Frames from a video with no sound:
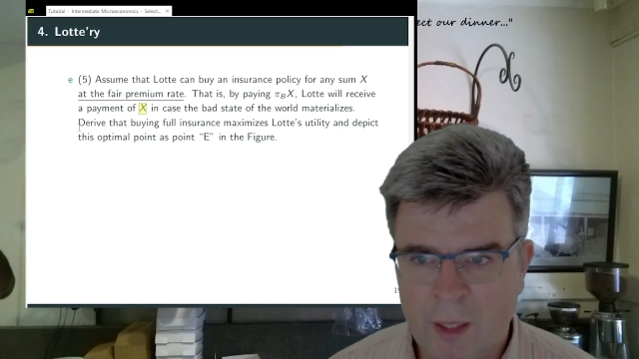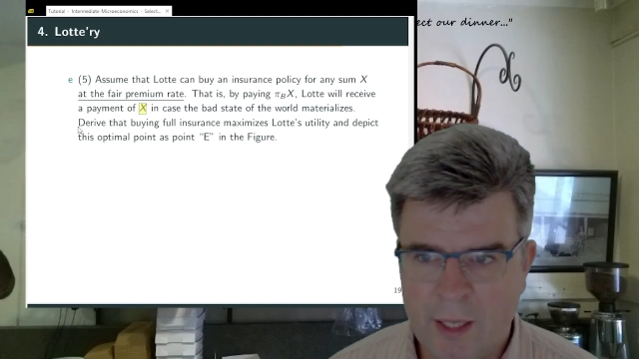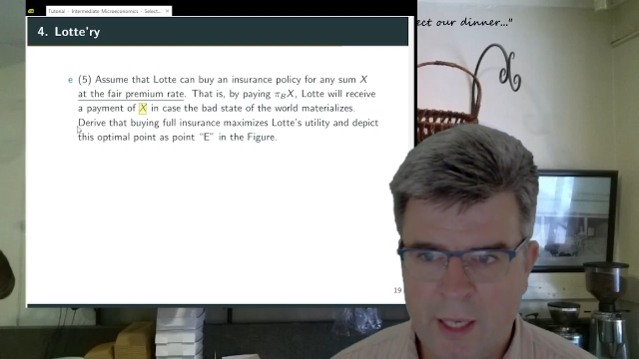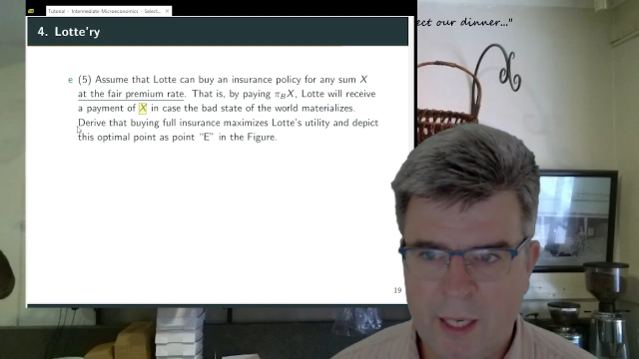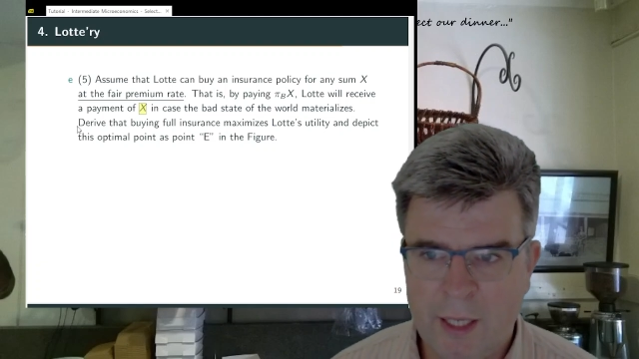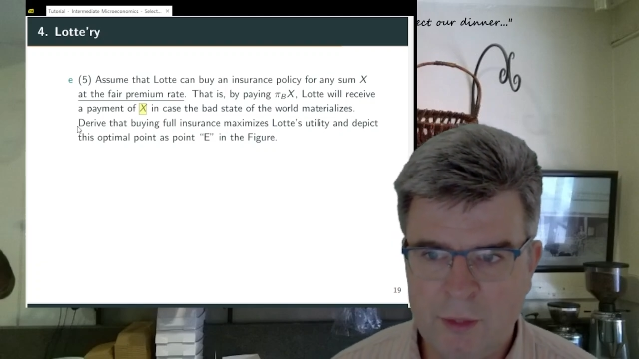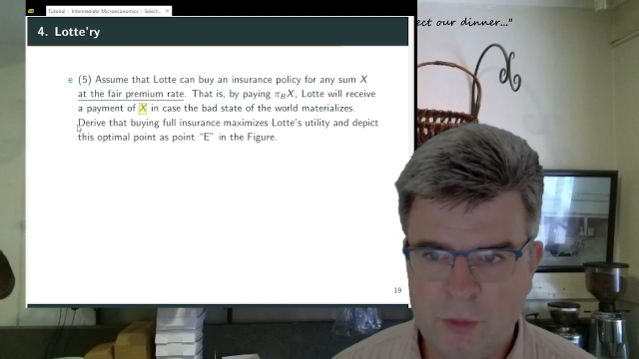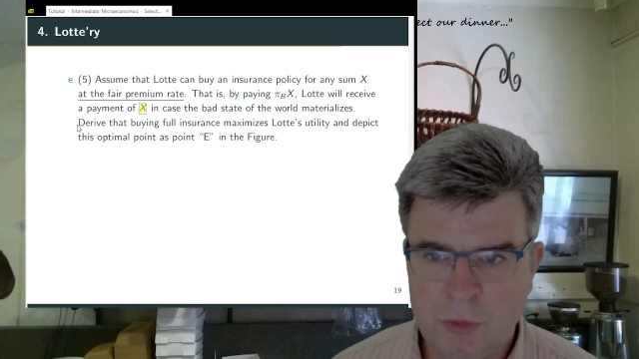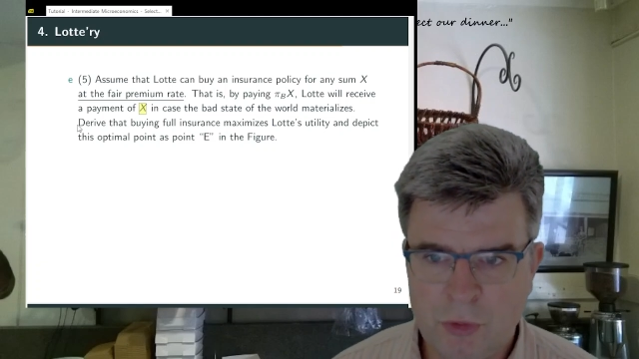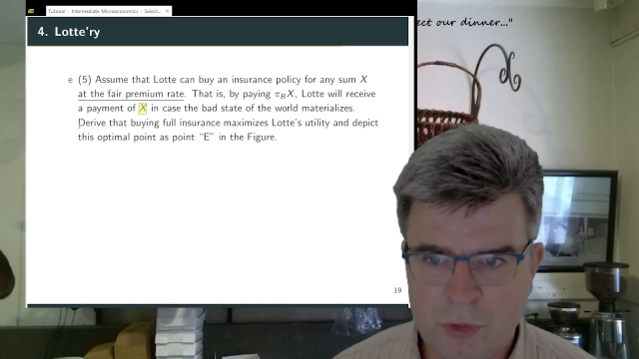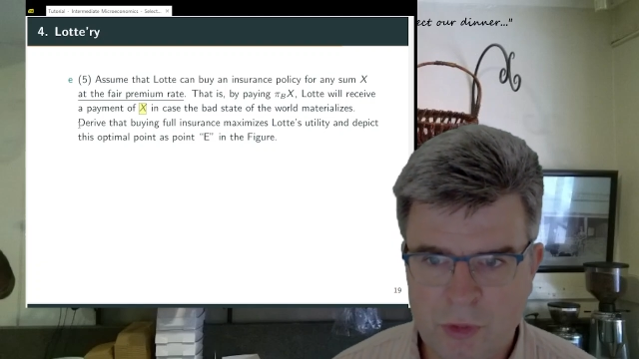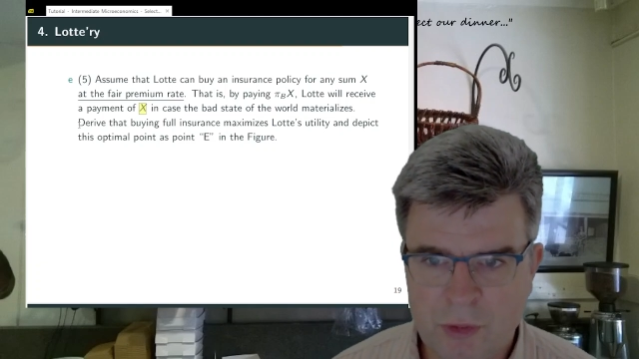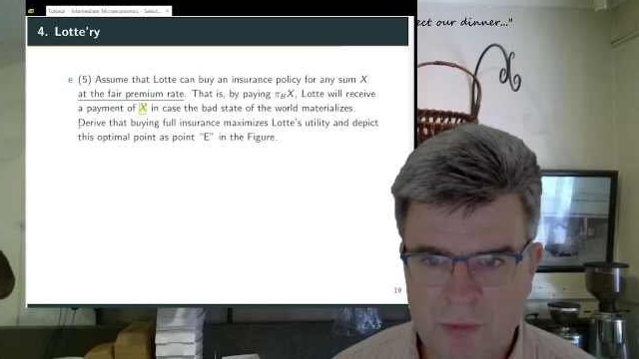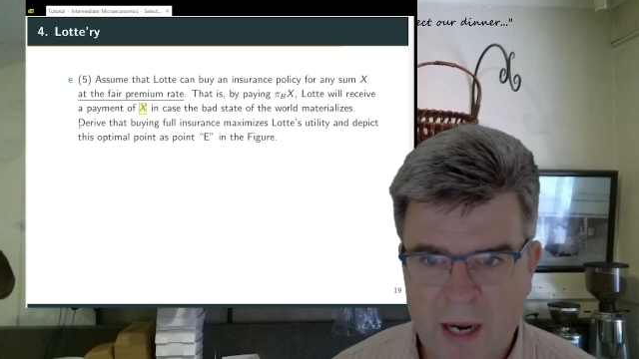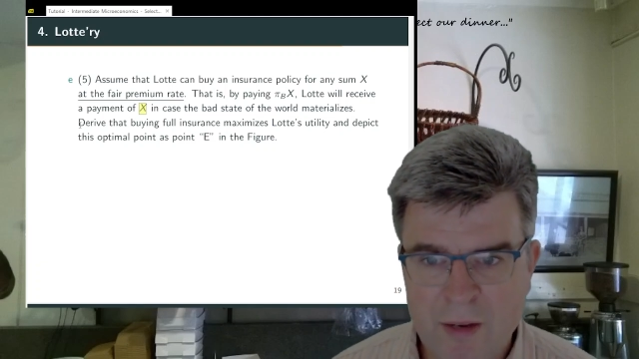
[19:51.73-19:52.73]
And you should
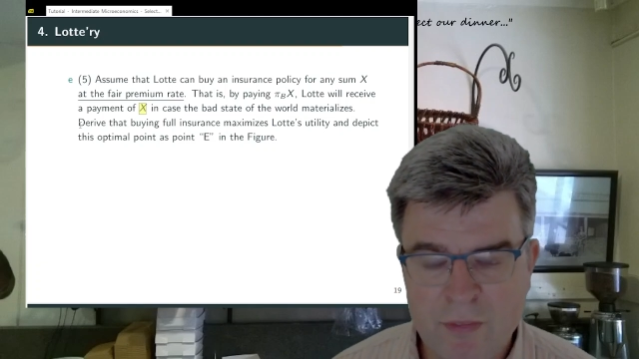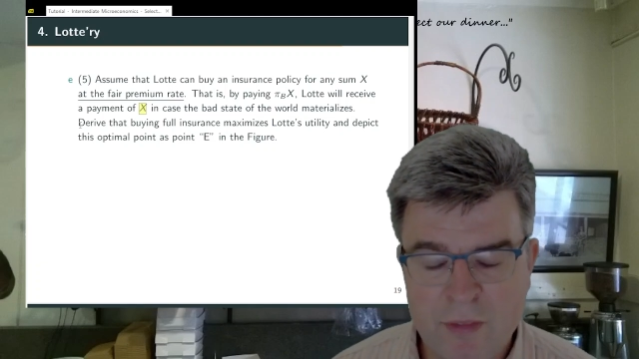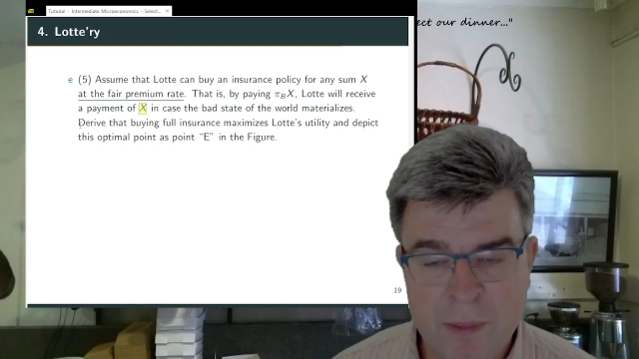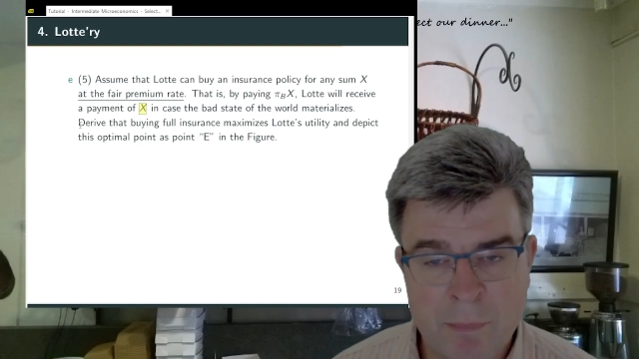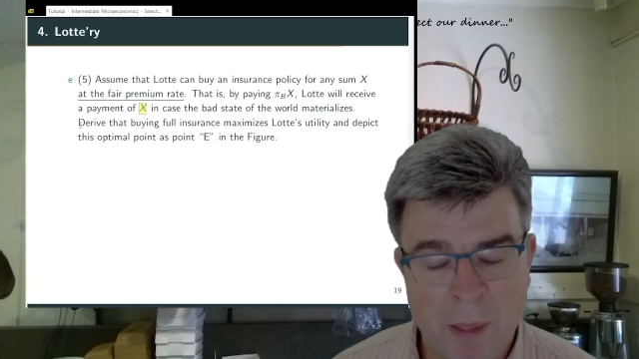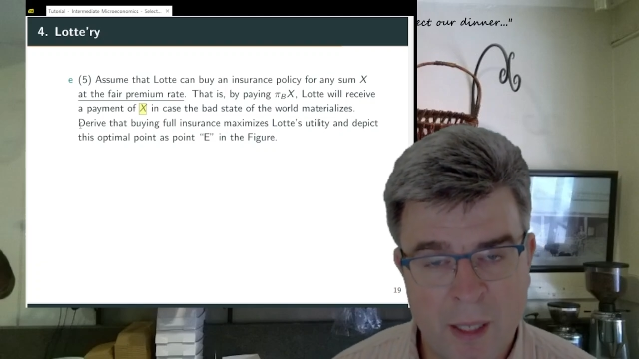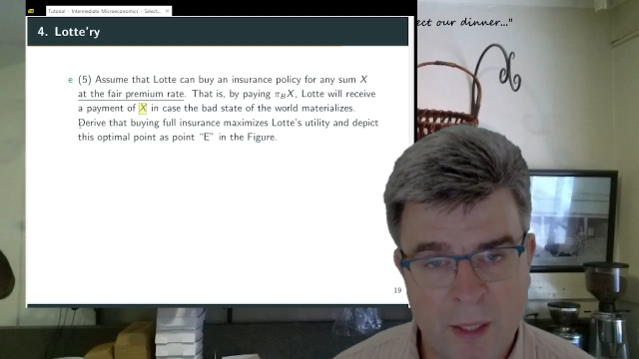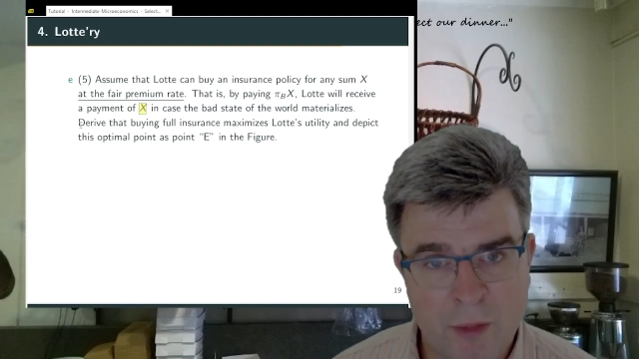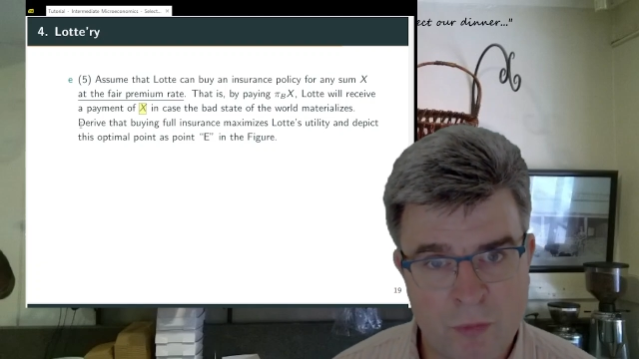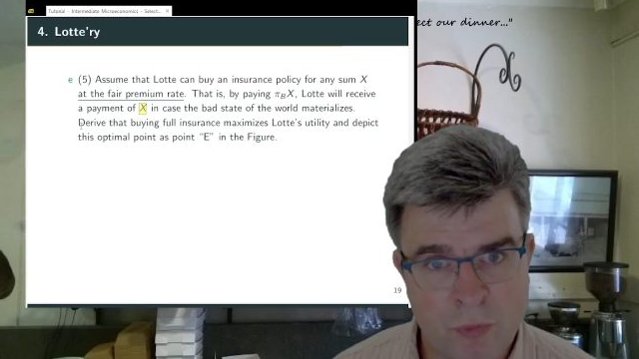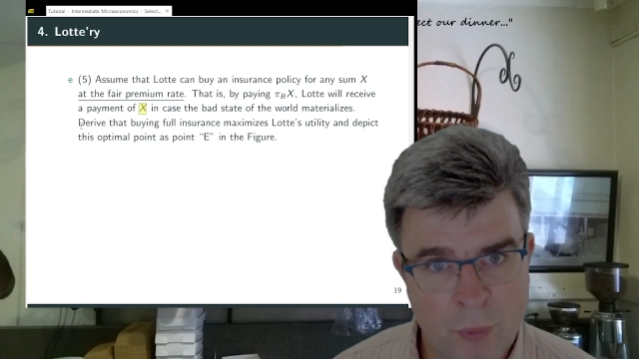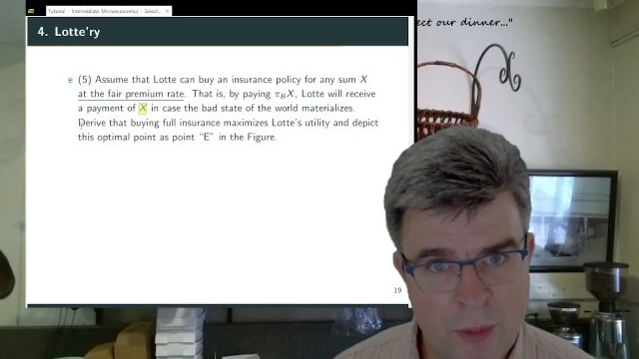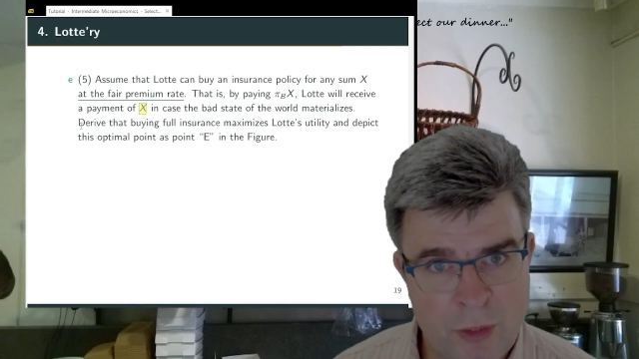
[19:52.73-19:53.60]
derive that buying full